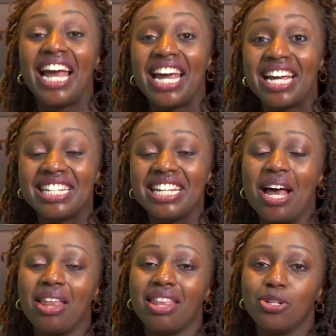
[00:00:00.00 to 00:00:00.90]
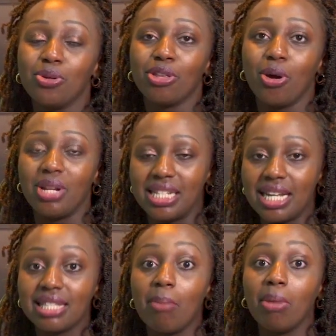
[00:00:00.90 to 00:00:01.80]
And the tooth
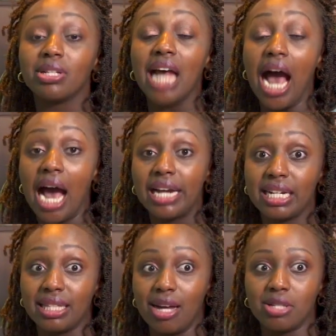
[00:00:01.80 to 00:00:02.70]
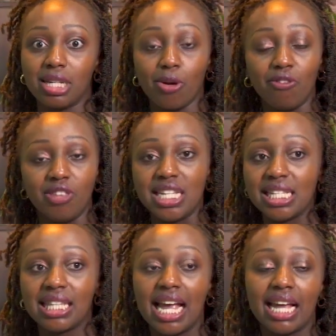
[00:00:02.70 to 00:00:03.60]
contains about 100,000 of
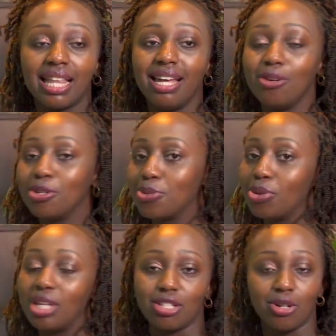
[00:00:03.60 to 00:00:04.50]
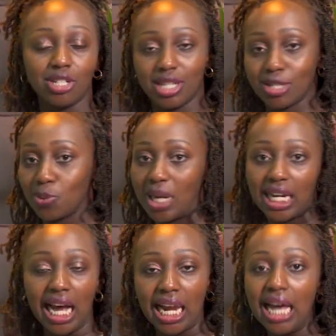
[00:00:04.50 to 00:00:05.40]
this. Like, your tooth is not just one
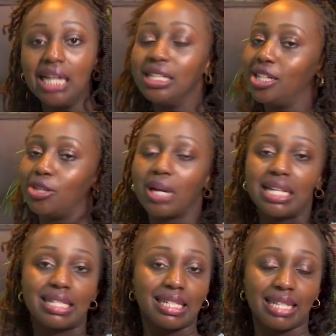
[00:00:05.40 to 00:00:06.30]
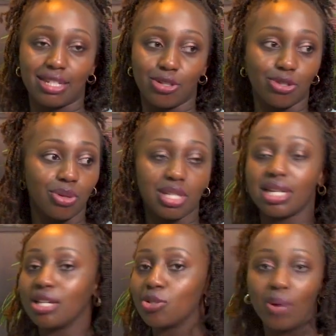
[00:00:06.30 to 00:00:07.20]
color. You can't say that your tooth is
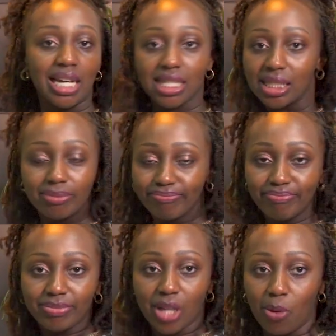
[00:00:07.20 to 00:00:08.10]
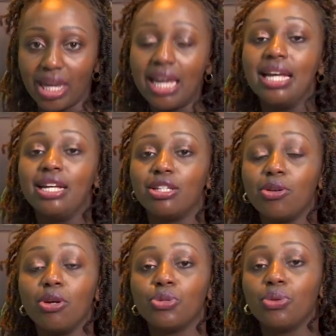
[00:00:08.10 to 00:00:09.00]
just white. Okay, so
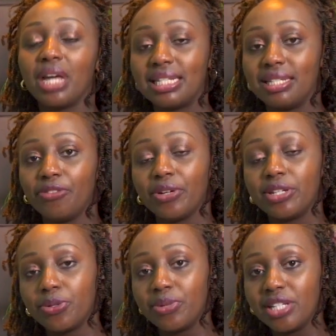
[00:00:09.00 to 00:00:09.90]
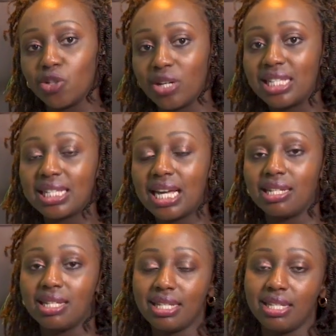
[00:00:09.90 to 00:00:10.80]
your tooth has different regions,
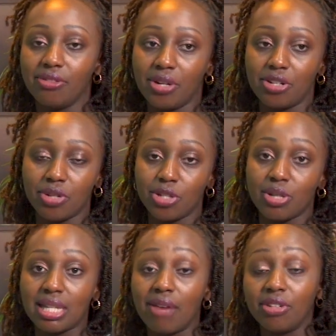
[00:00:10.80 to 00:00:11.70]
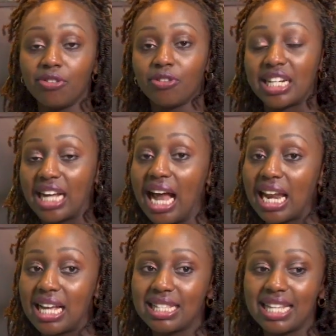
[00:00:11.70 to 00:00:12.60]
and these different regions have different
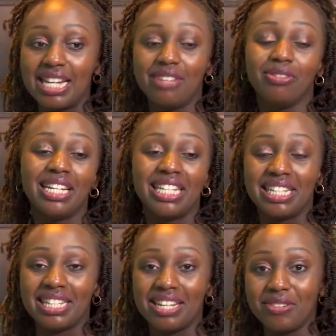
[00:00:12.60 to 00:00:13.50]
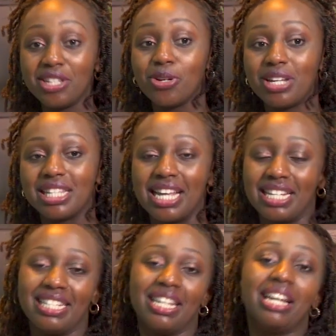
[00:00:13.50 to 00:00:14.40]
colors, and even in the regions there
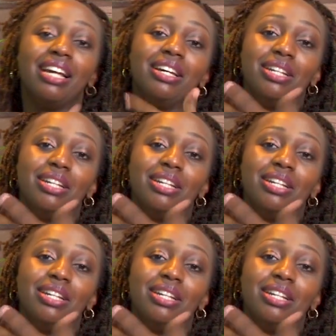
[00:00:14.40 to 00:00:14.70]
are still